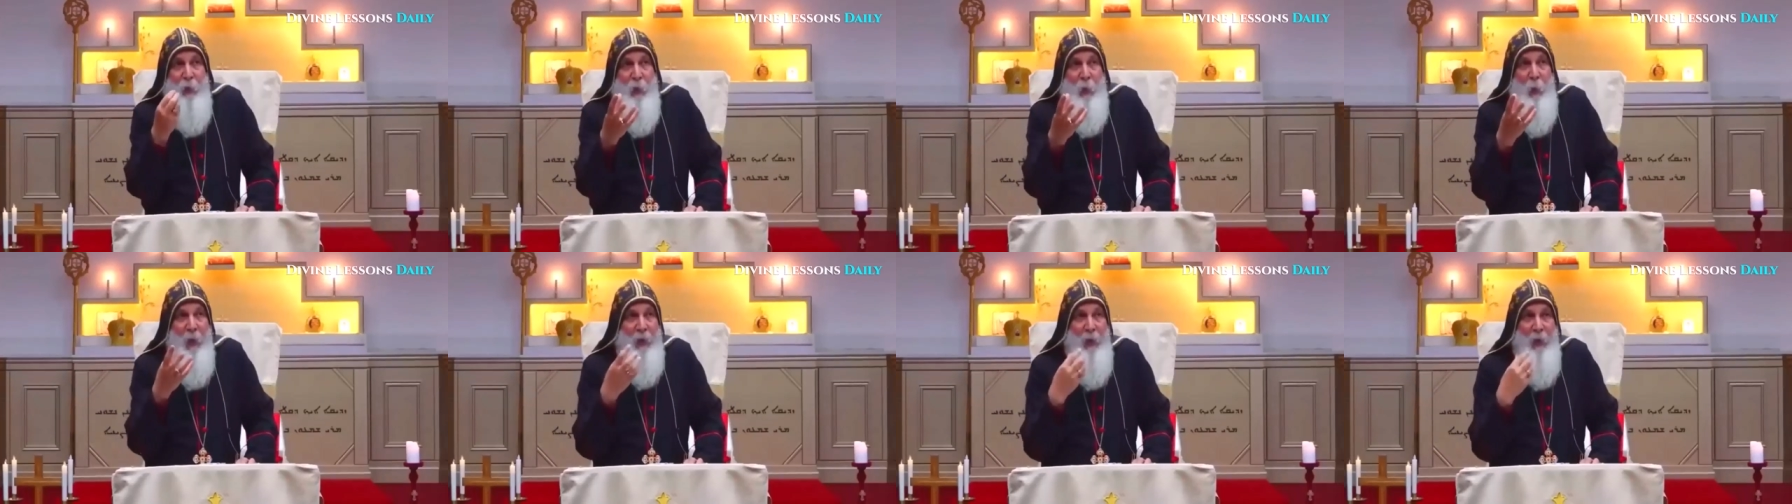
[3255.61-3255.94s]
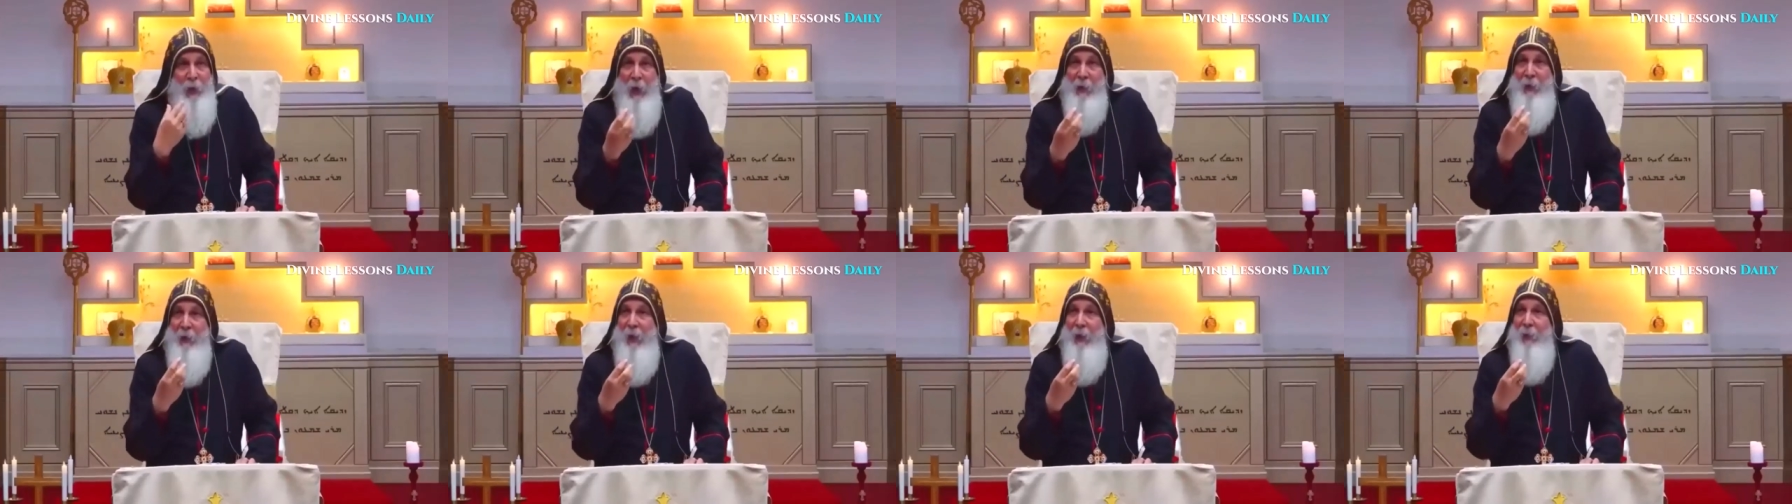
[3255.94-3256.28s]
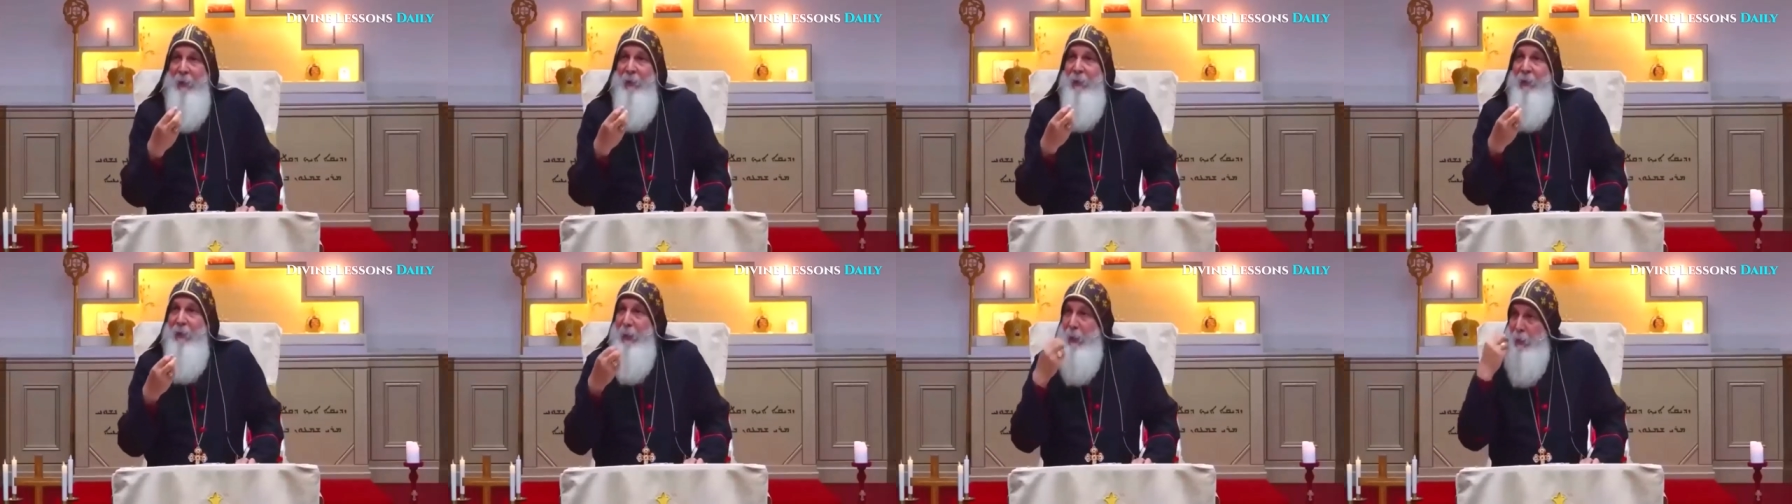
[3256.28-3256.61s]
to one another
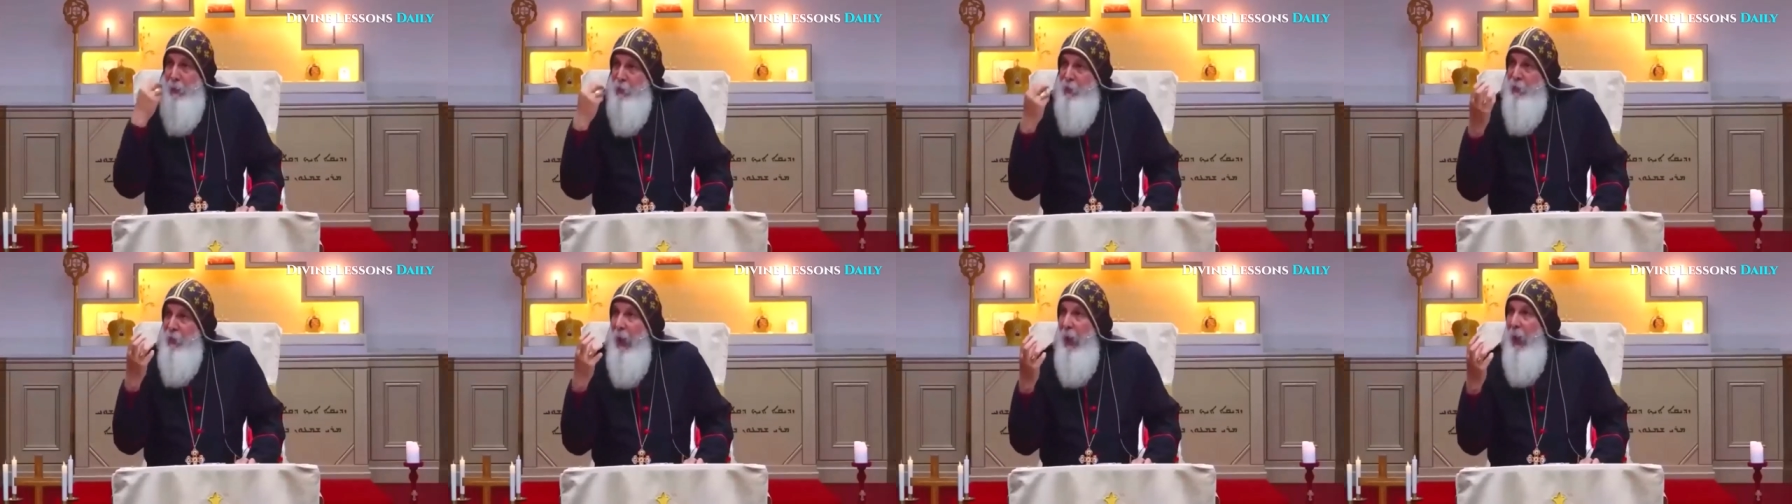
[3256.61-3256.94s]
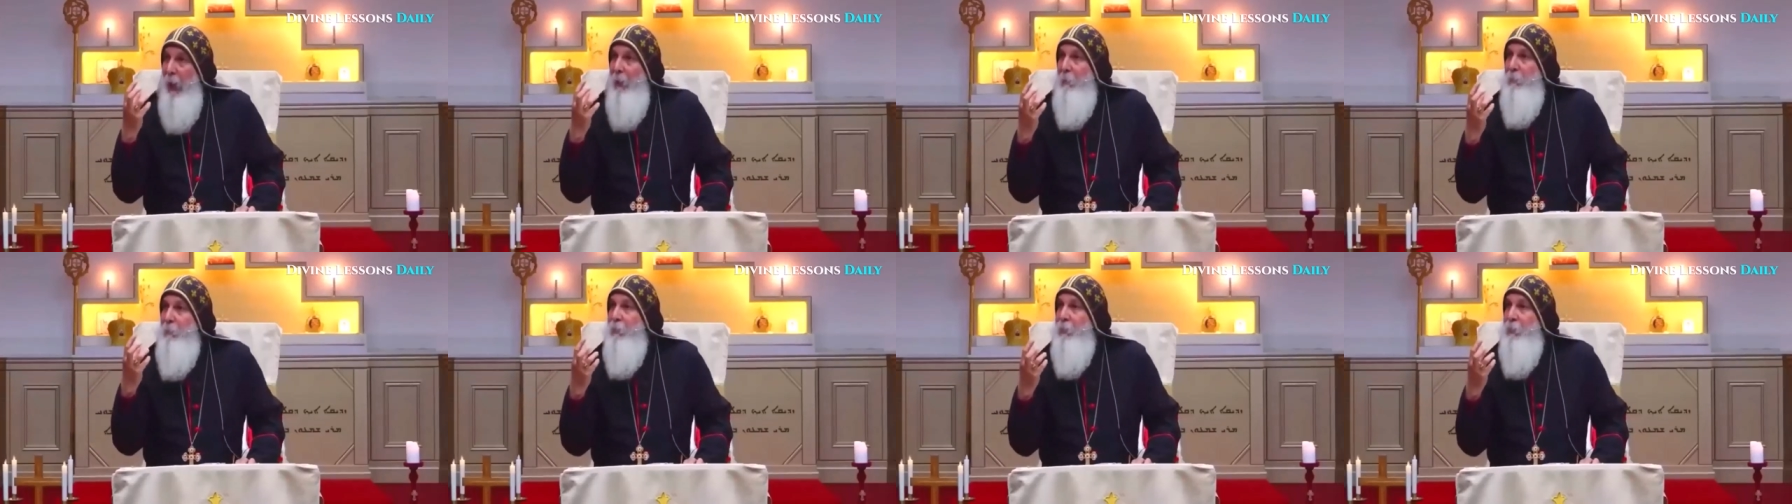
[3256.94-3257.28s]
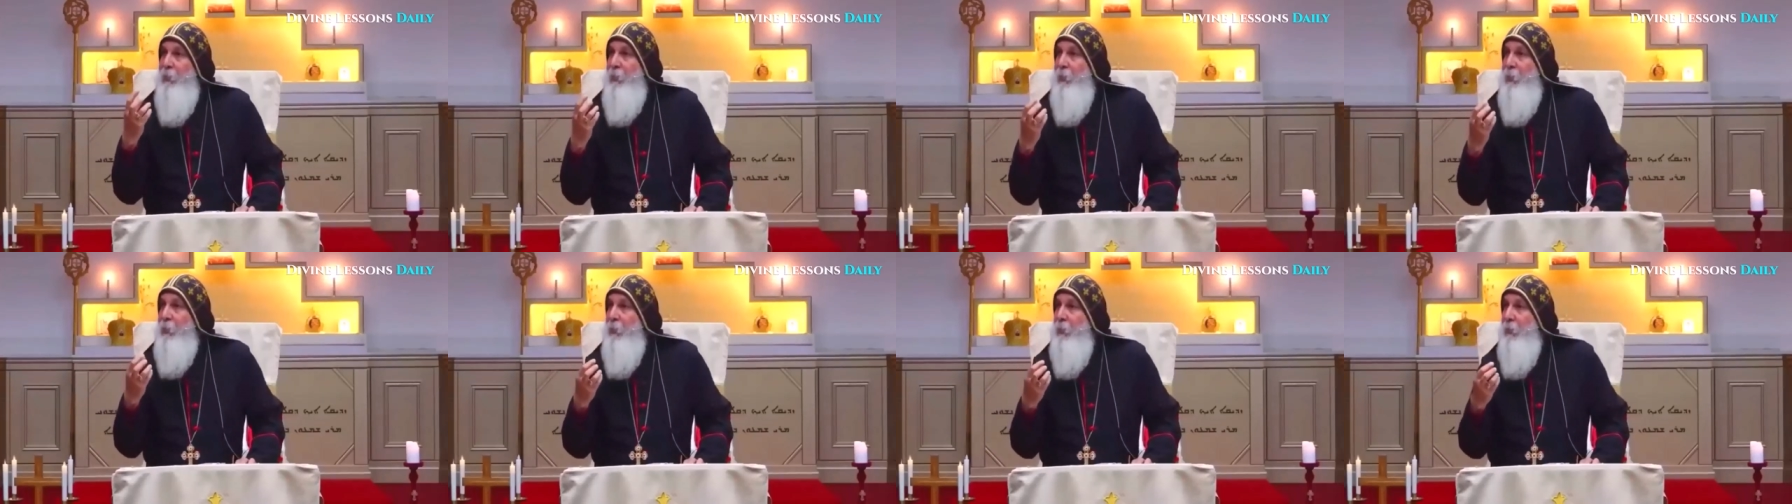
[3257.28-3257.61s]
in
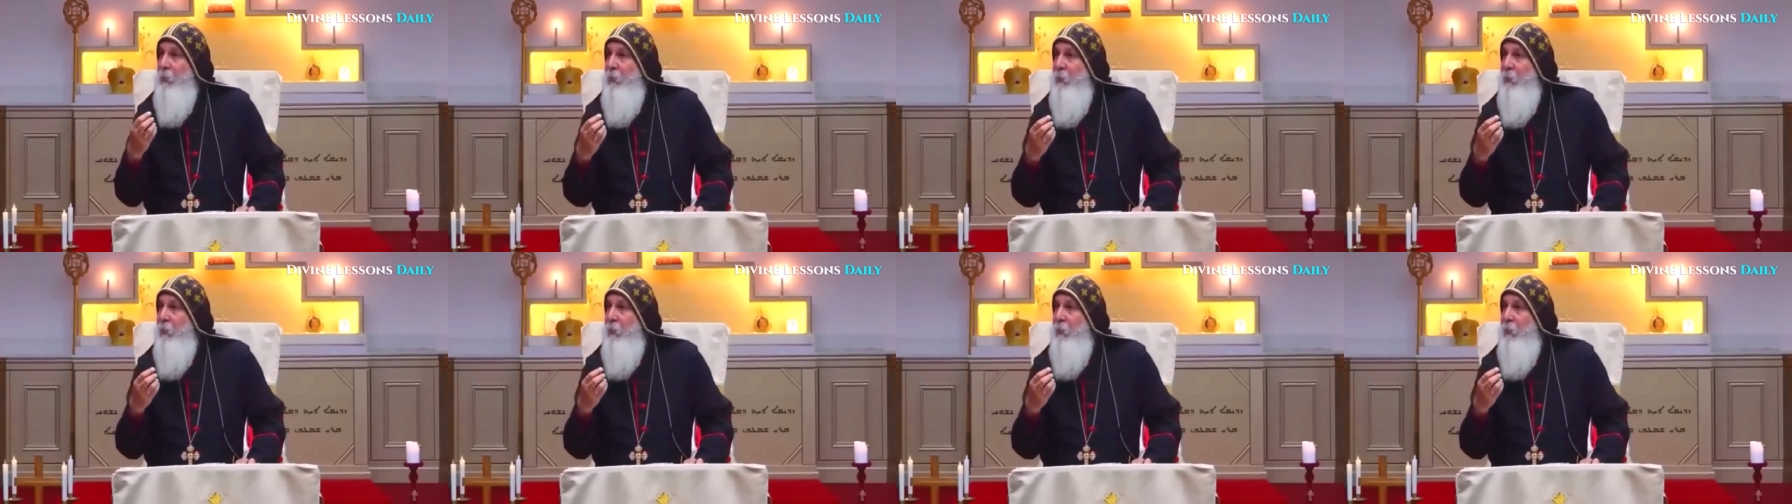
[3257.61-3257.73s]
Psalms.